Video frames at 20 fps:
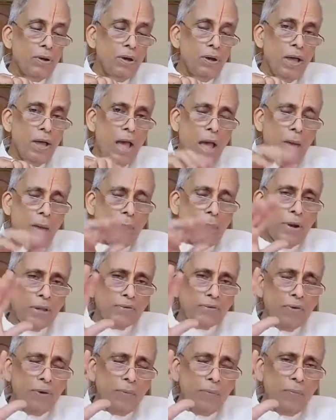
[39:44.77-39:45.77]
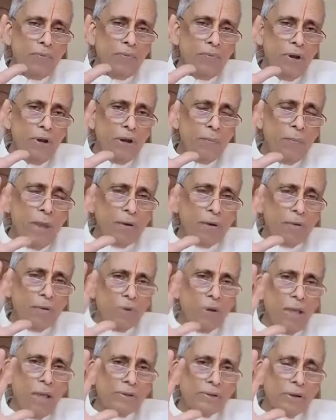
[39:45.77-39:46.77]
Happiness will remain
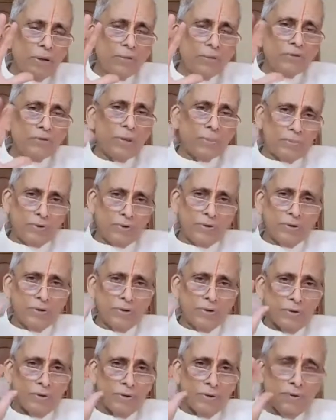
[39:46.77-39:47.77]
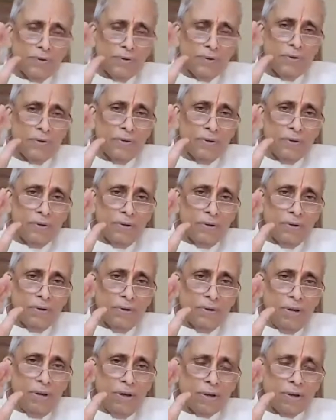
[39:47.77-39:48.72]
only as a concept. It